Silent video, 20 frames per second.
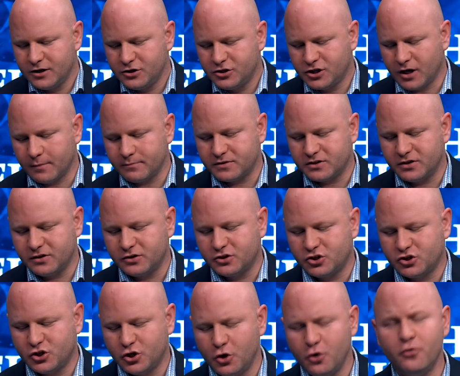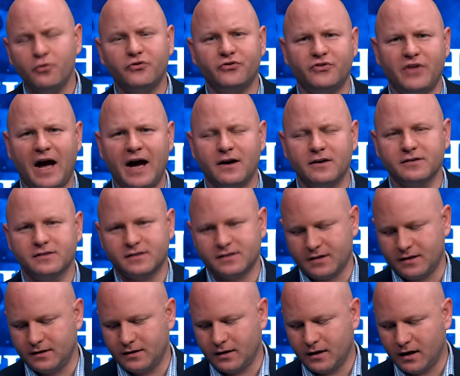jump to two
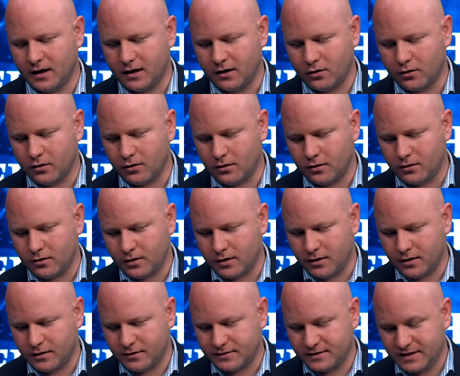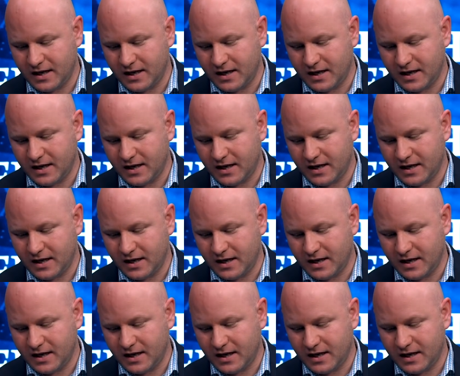thousand uh, or uh,